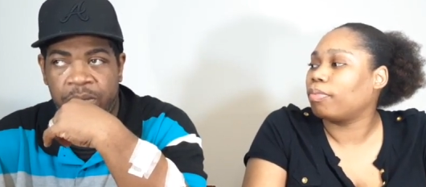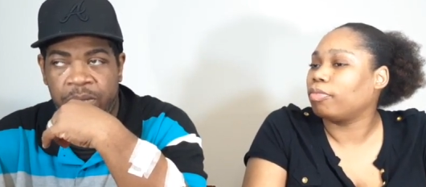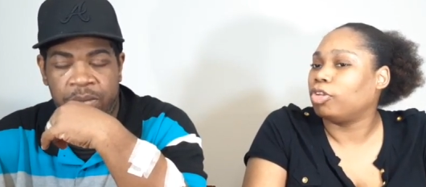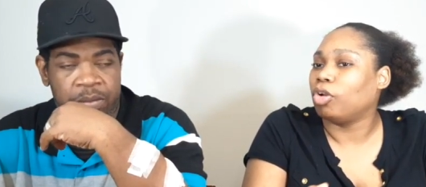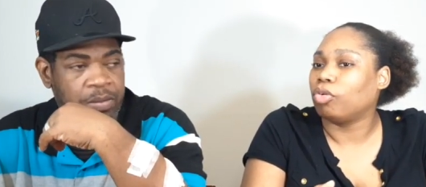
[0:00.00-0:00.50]

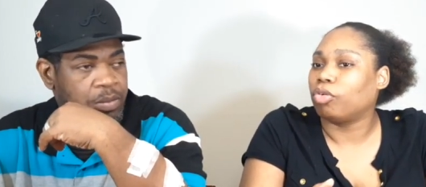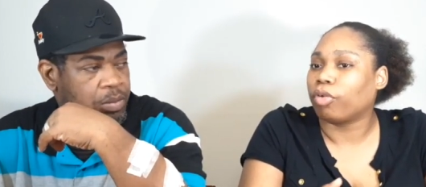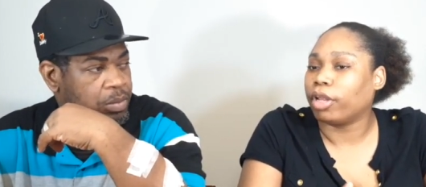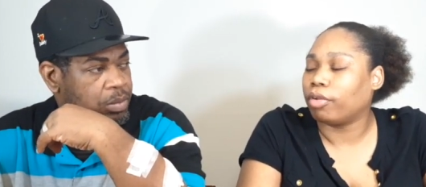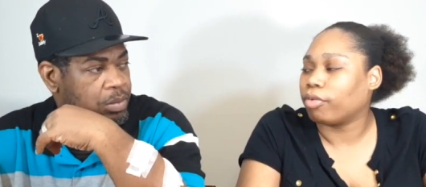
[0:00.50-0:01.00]
Speaker 1: your
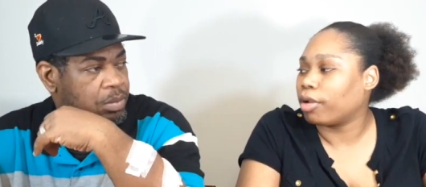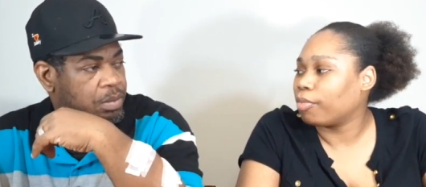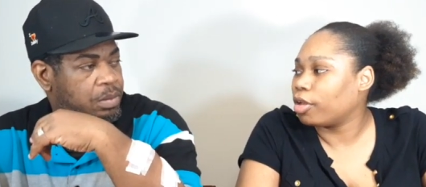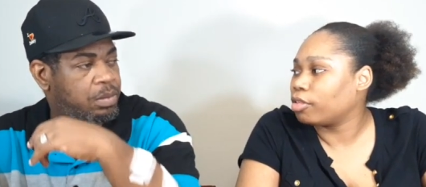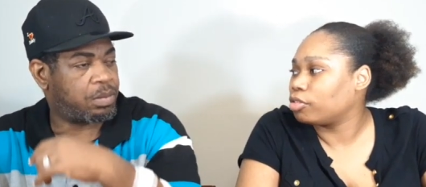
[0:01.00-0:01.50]
great
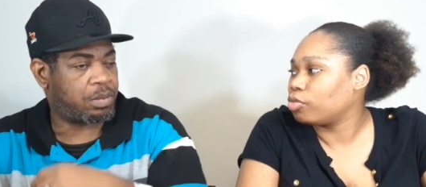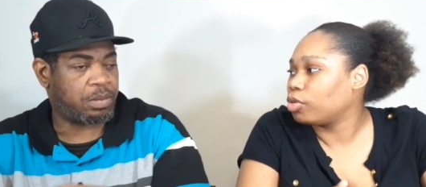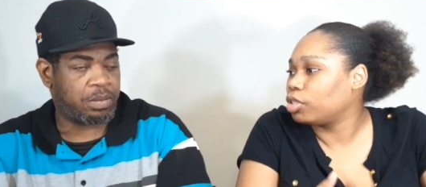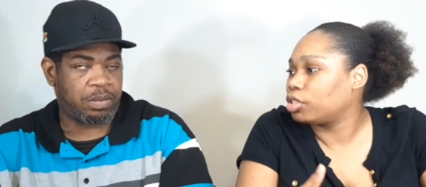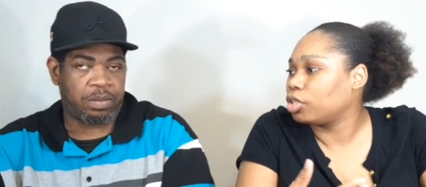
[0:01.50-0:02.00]
grandmothers
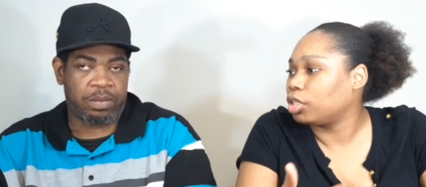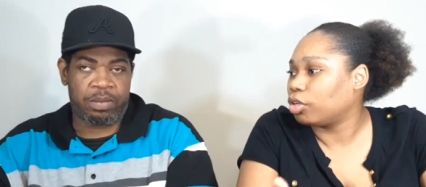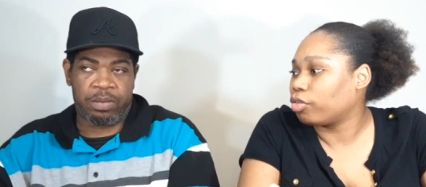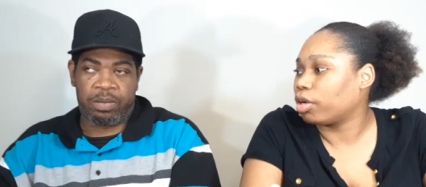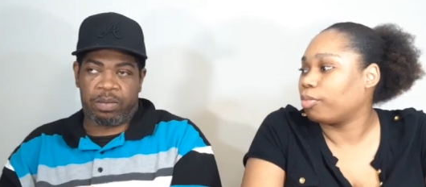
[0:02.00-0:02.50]
was or
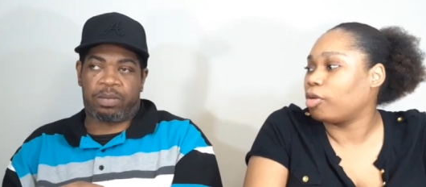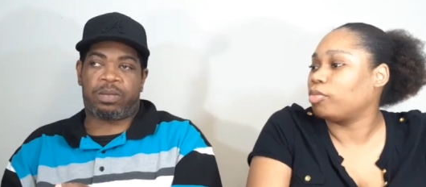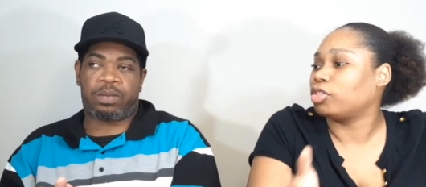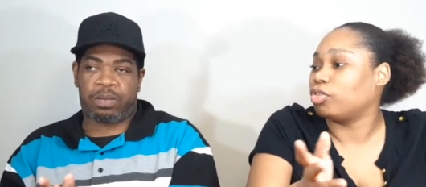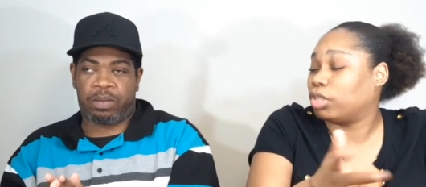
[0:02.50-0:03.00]
your
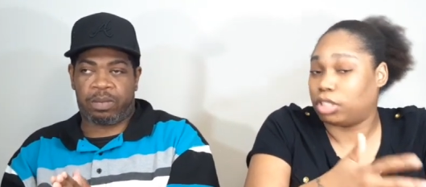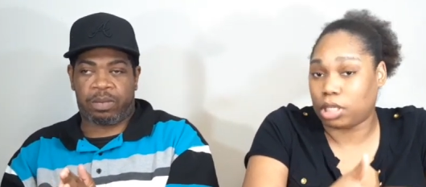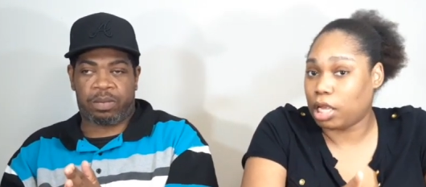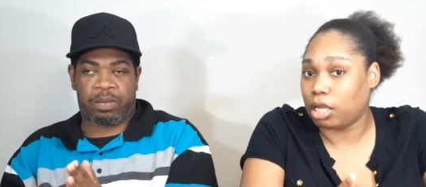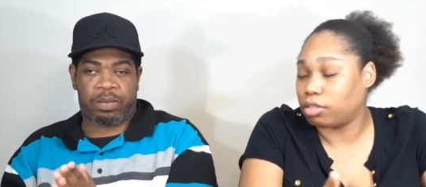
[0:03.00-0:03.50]
grandmamas or
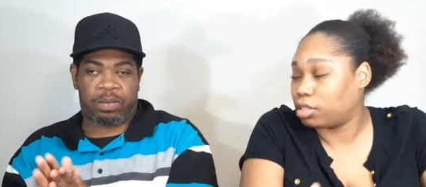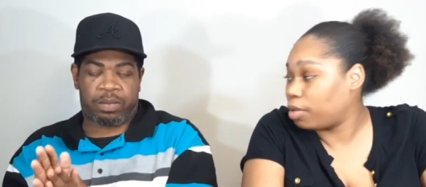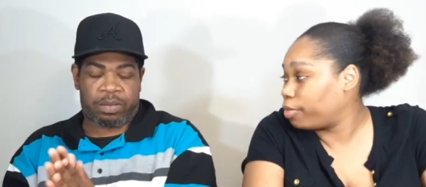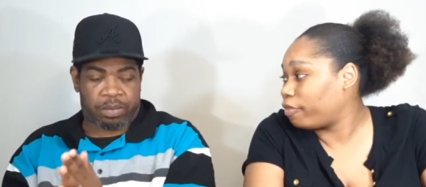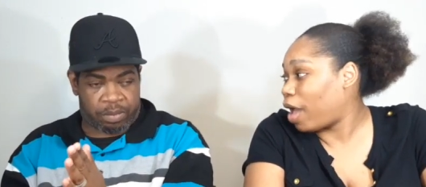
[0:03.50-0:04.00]
hell,
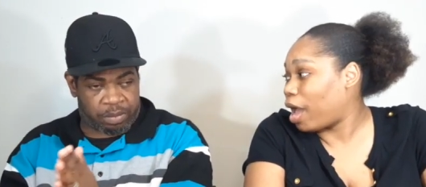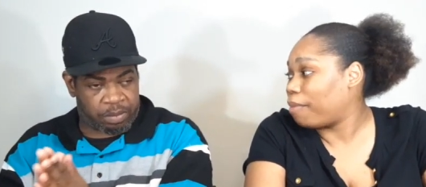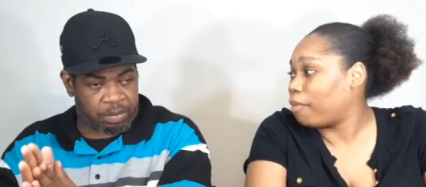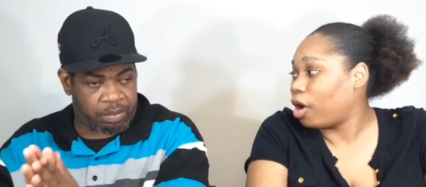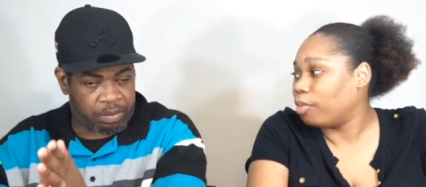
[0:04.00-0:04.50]
some of
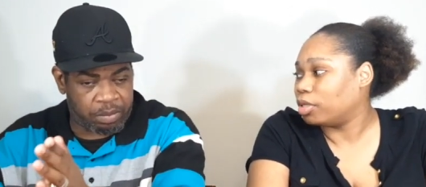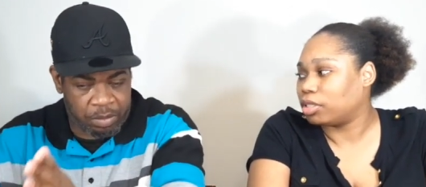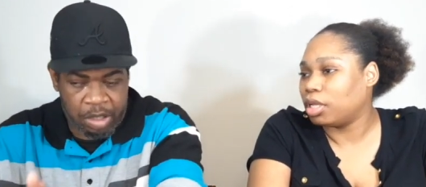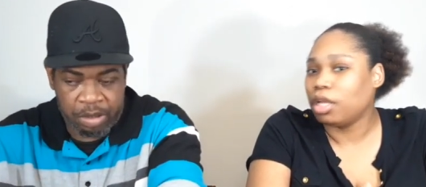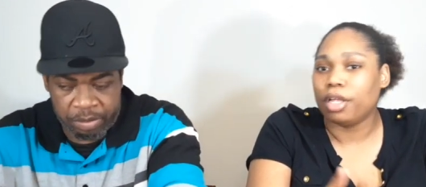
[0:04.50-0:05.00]
our
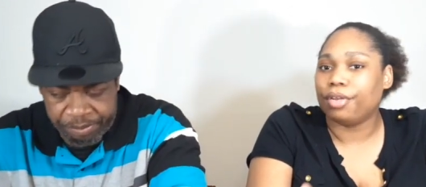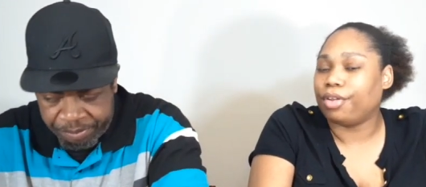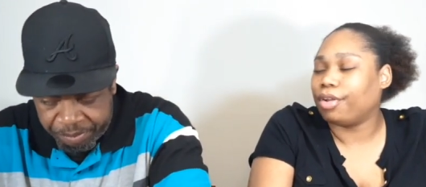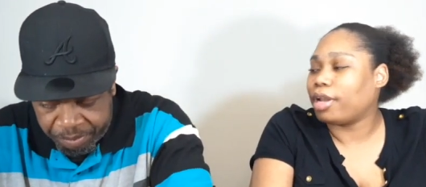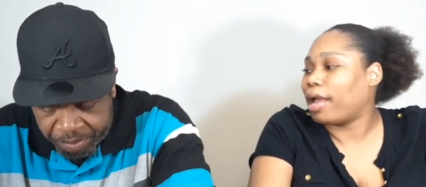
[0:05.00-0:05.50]
mamas. Yeah.
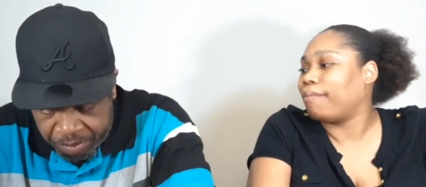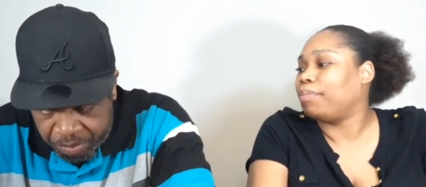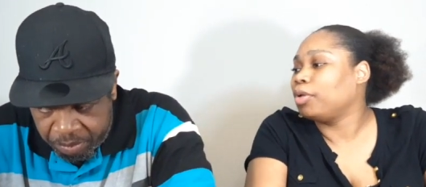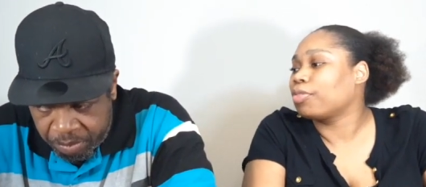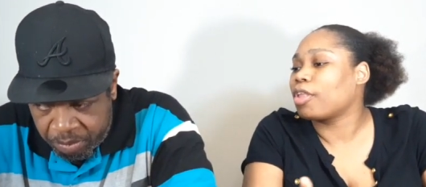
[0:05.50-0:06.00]
They're
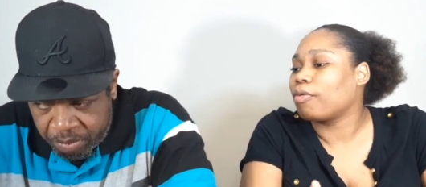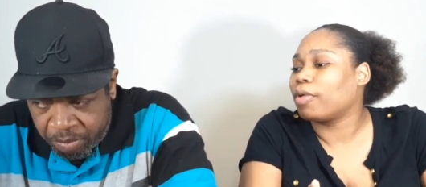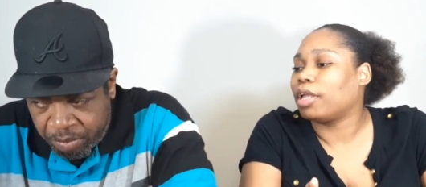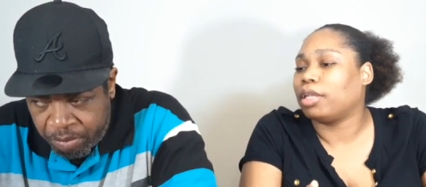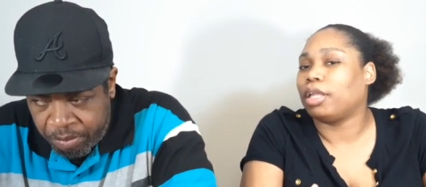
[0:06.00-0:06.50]
not built that
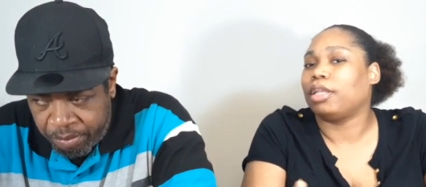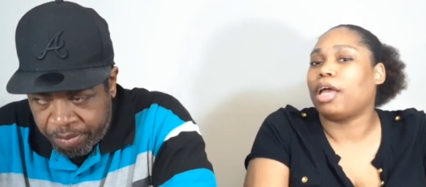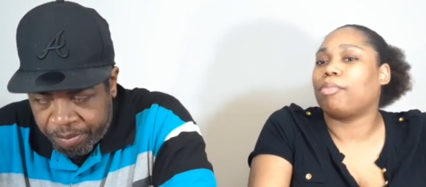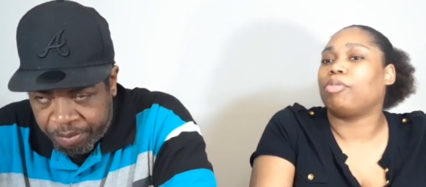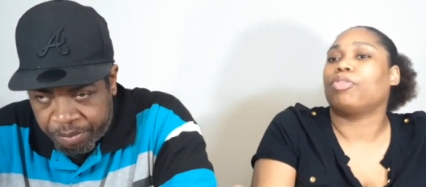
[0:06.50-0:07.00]
way and they're
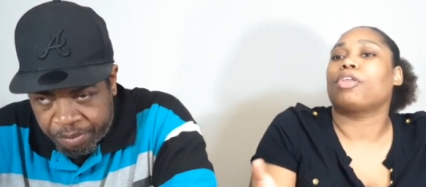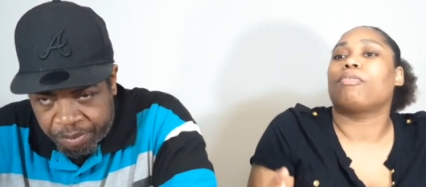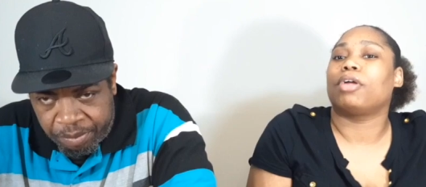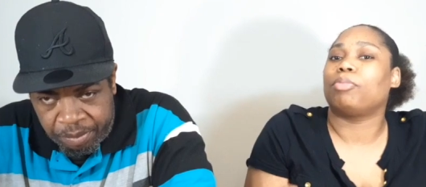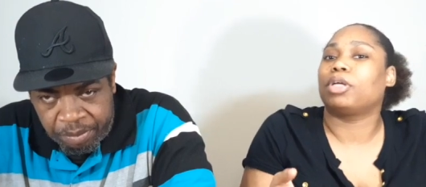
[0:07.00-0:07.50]
not built
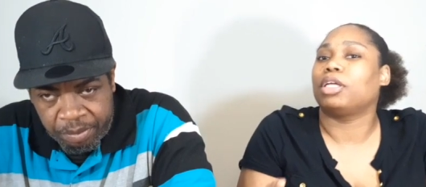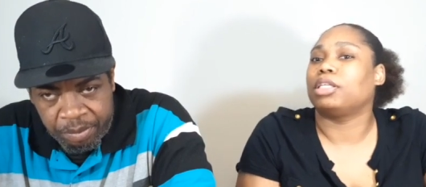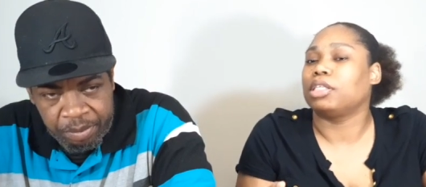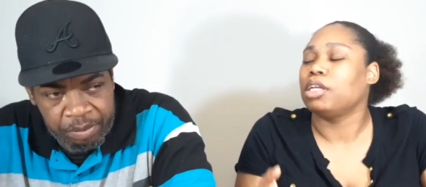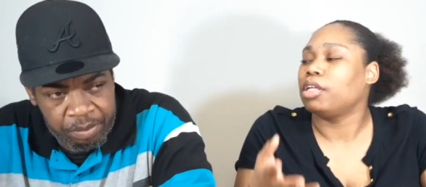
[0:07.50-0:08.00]
that way
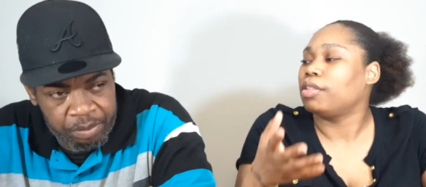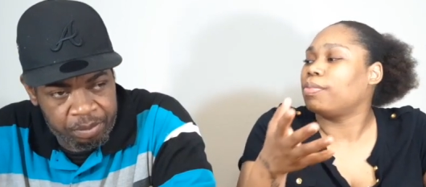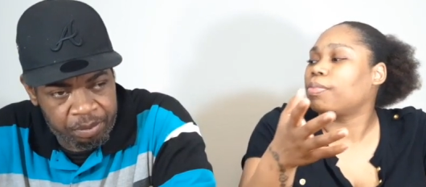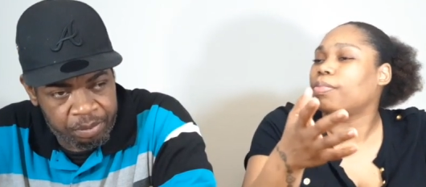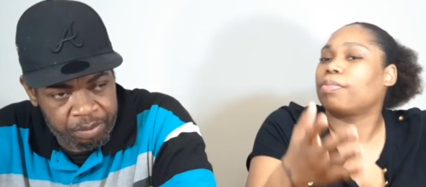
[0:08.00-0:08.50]
because
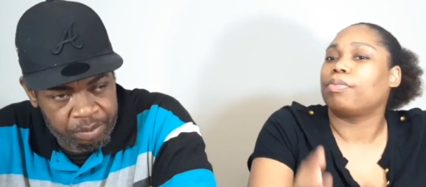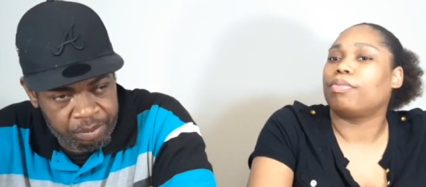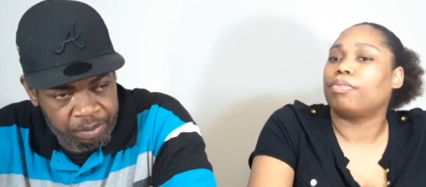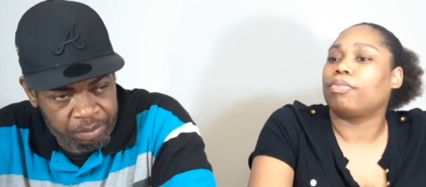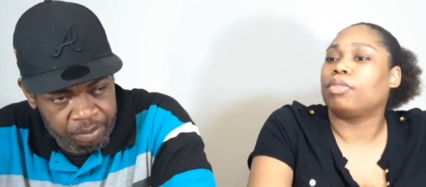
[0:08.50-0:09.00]

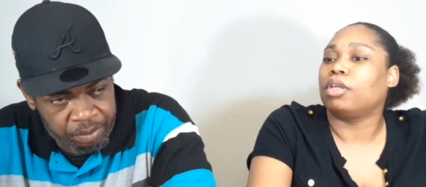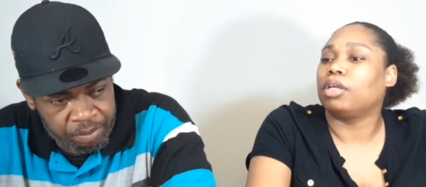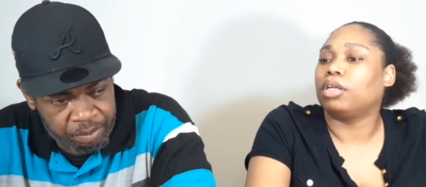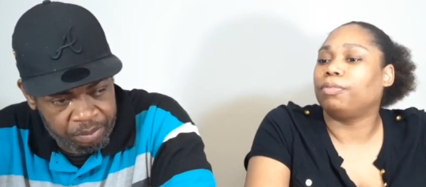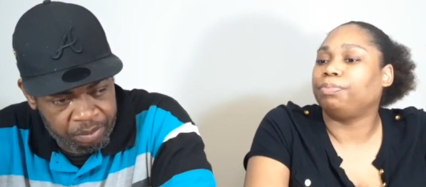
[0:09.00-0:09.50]

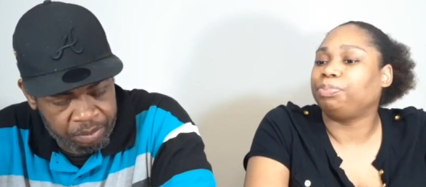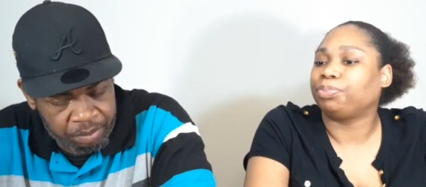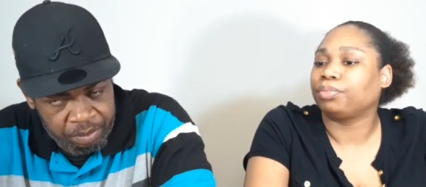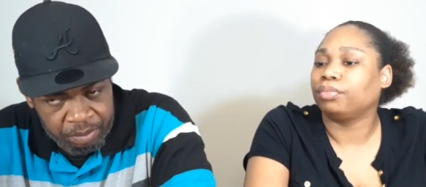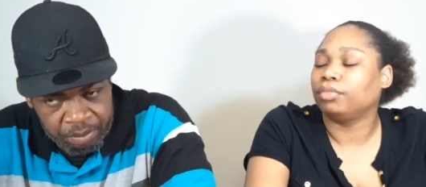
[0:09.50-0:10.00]
the
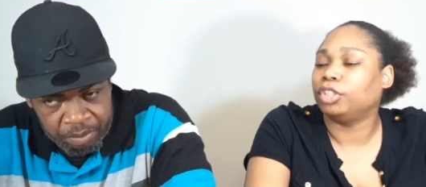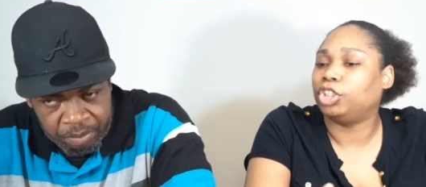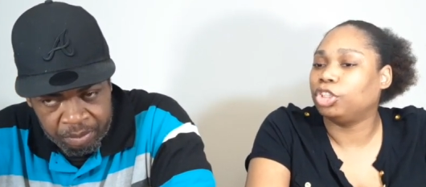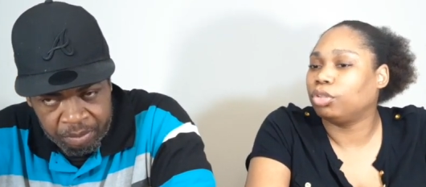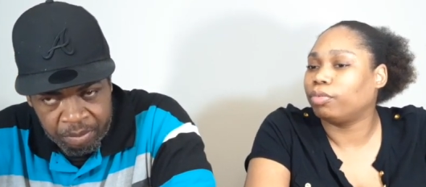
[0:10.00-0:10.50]

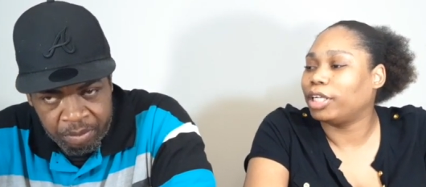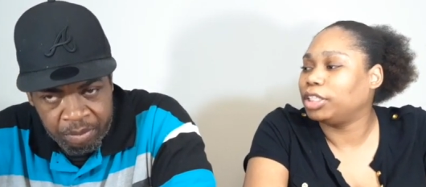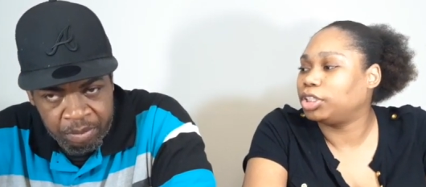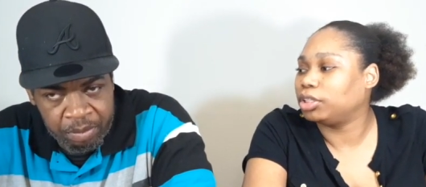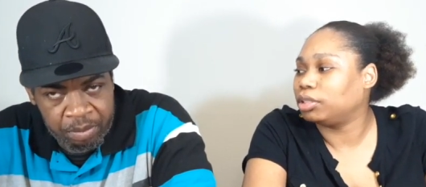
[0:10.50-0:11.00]

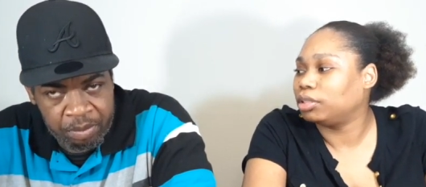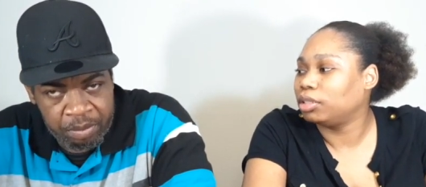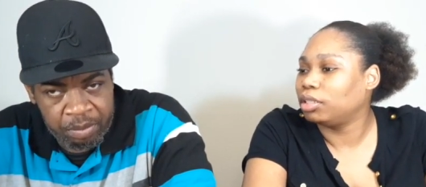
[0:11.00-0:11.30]
generation